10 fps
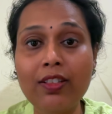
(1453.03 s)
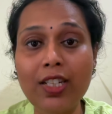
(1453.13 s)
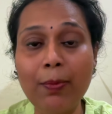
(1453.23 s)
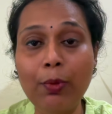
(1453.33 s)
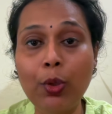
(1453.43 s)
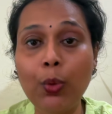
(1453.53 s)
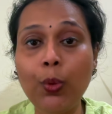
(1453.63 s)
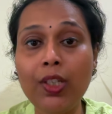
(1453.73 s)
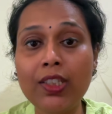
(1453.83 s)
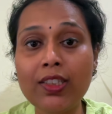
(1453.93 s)
step
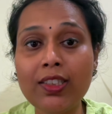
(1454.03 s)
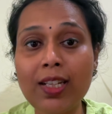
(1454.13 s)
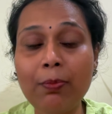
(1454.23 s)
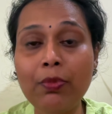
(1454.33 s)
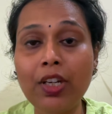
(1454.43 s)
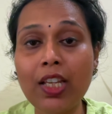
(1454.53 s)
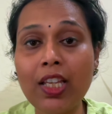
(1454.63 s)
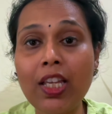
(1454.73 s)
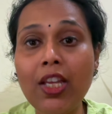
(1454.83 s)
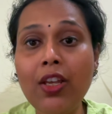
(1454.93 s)
2, and step 3,